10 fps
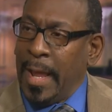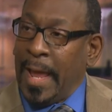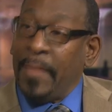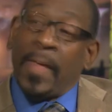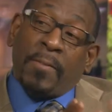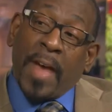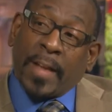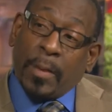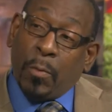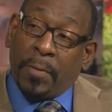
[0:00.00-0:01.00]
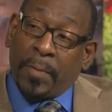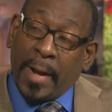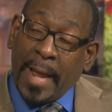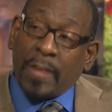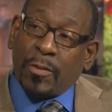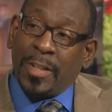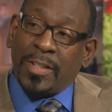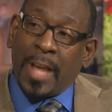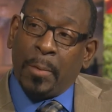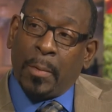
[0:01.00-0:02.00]
And the fact that we're financially
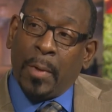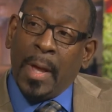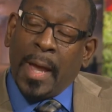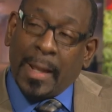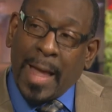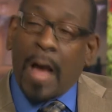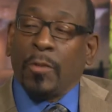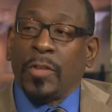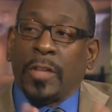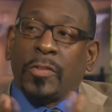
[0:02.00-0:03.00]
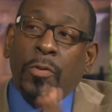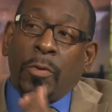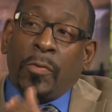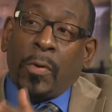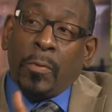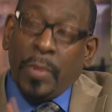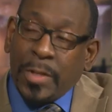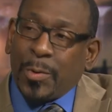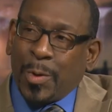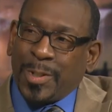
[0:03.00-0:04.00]
stable allows us to divert
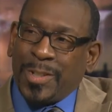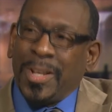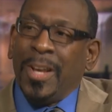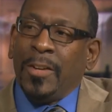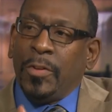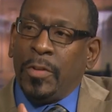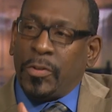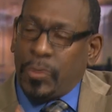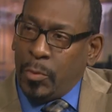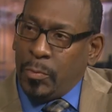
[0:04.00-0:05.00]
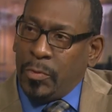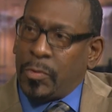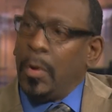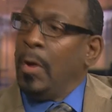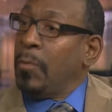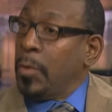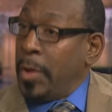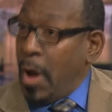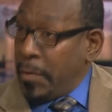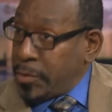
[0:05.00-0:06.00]
resources to the students for
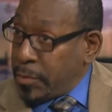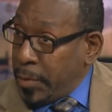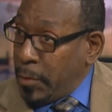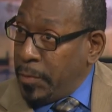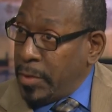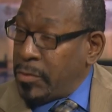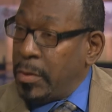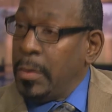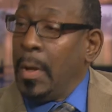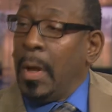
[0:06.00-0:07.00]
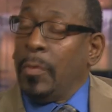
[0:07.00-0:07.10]
the Office of Intervention,